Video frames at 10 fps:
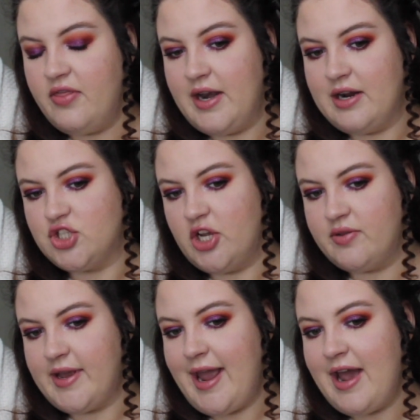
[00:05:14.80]
then I'll show
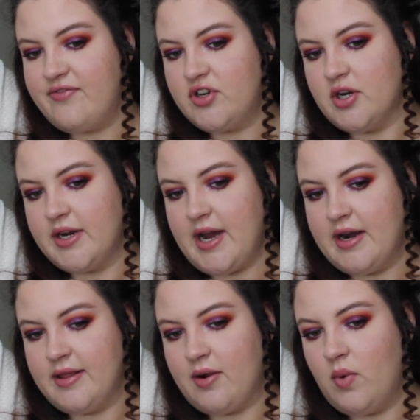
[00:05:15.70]
you like after and
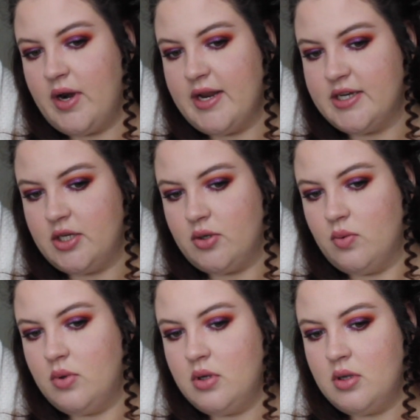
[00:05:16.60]
kind of like what I
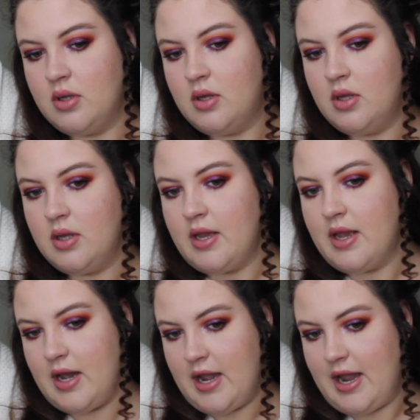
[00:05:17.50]
do
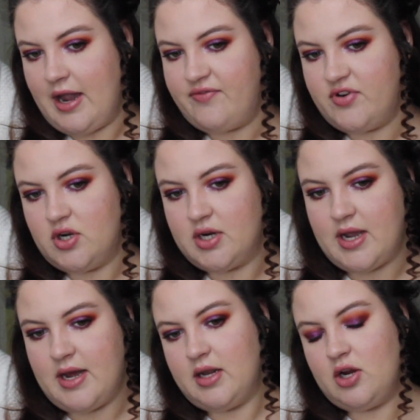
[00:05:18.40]
after to
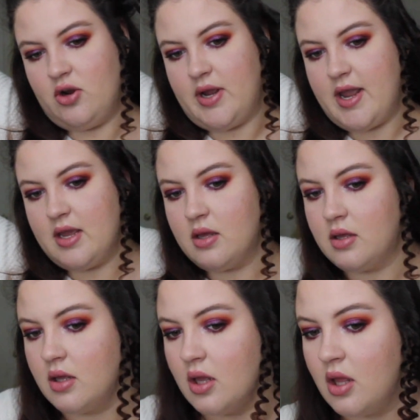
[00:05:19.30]
kind of create
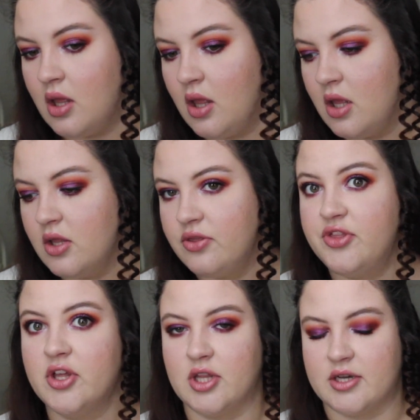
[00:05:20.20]

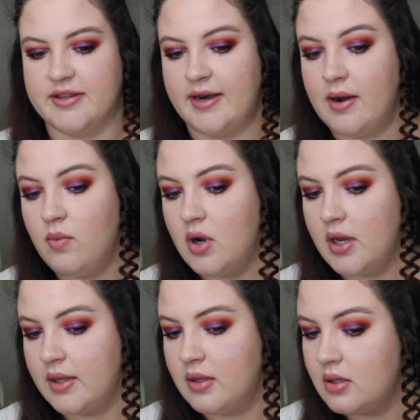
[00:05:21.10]
the look that I
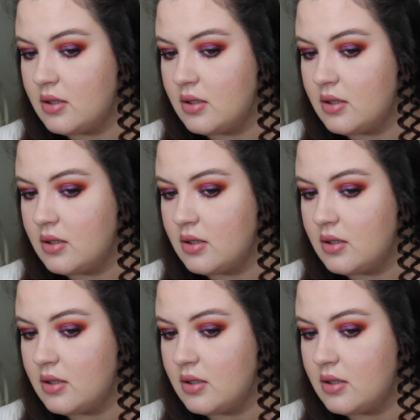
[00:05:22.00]
want.